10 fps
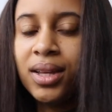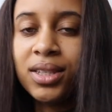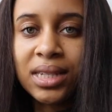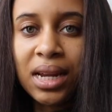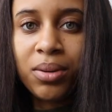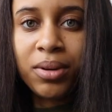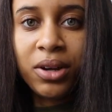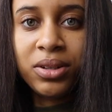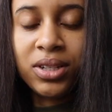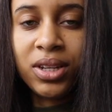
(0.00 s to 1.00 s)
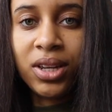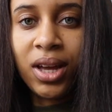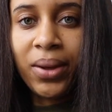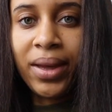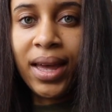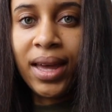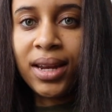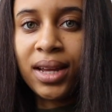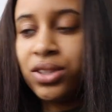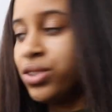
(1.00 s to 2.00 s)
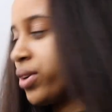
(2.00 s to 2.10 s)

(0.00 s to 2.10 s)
So now I'm going to go ahead and